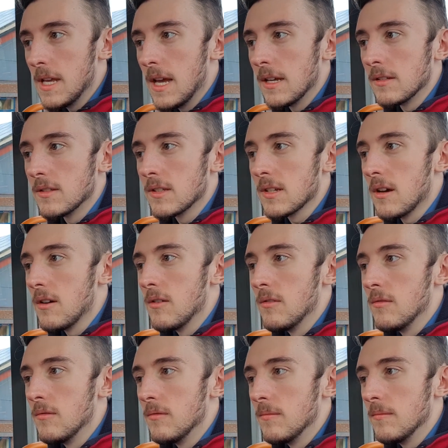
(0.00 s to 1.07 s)

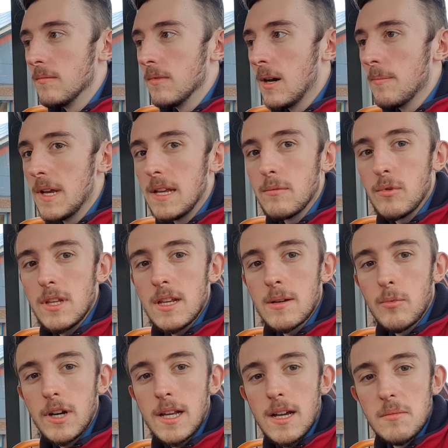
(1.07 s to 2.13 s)
So I mean, when
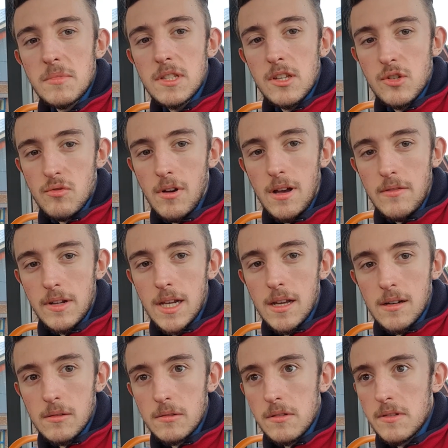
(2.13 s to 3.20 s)
it comes to driving
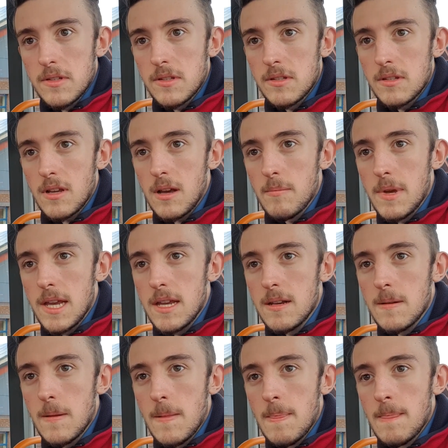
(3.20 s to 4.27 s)
hours, I
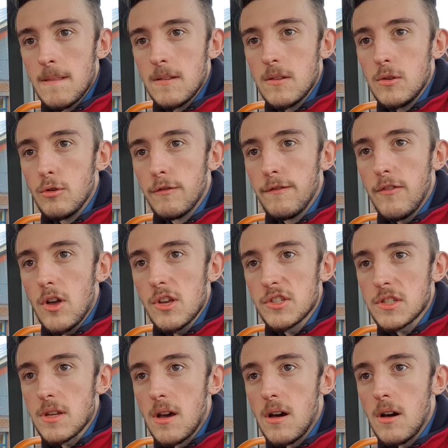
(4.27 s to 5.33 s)
mean, your
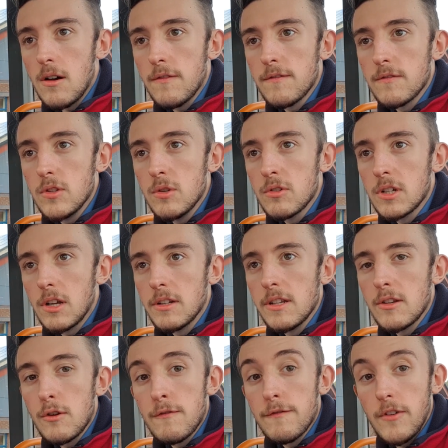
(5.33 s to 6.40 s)
first half you can only
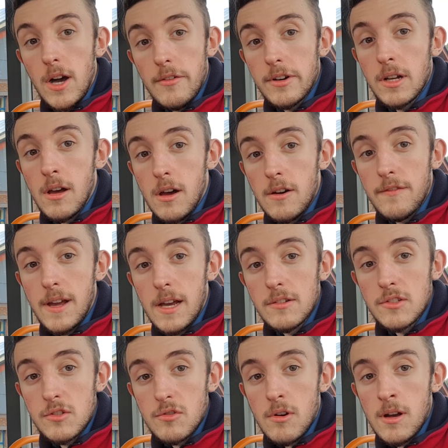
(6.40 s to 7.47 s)
do 5.5
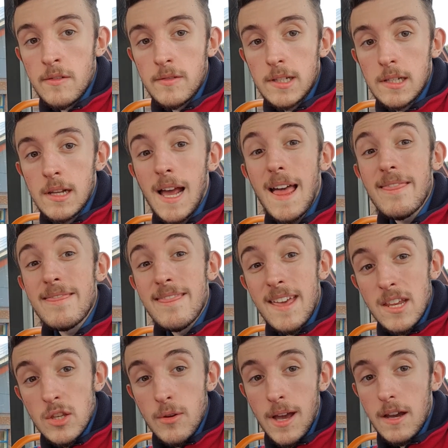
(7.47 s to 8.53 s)
hours of driving.
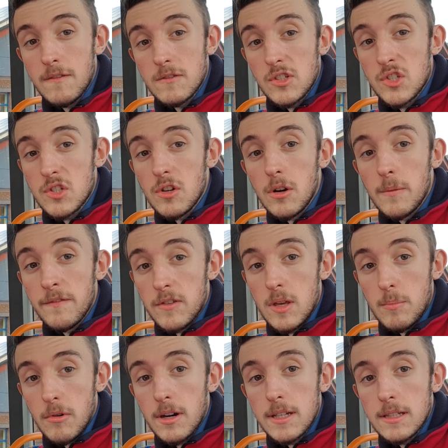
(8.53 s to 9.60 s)
Then you have to stop for your
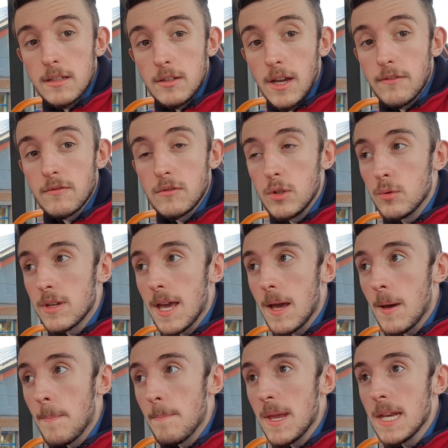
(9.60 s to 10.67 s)
break. You get
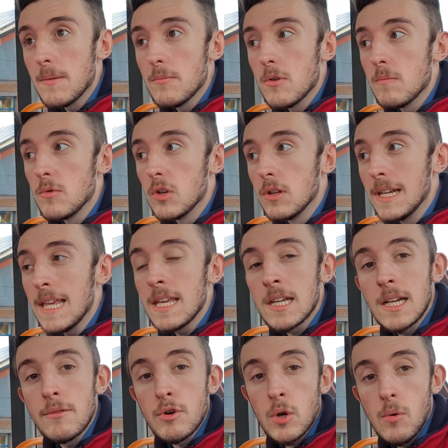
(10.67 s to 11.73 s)
a minimum. You're
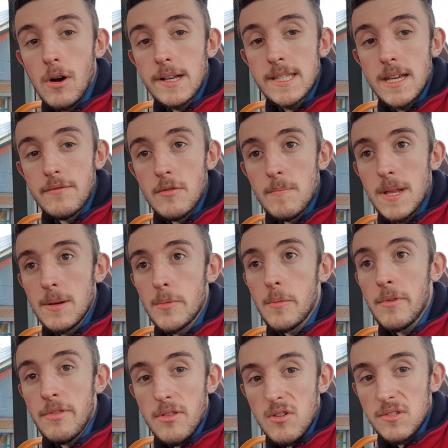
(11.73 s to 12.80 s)
legally required to have a minimum
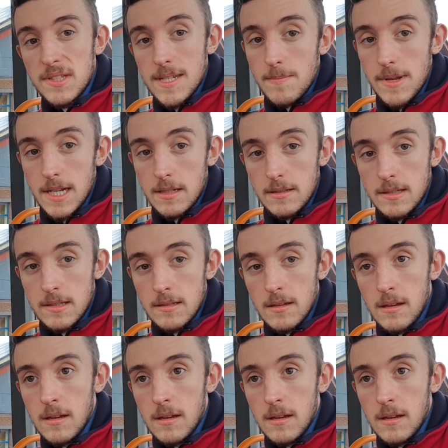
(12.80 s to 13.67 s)
of 30 minutes.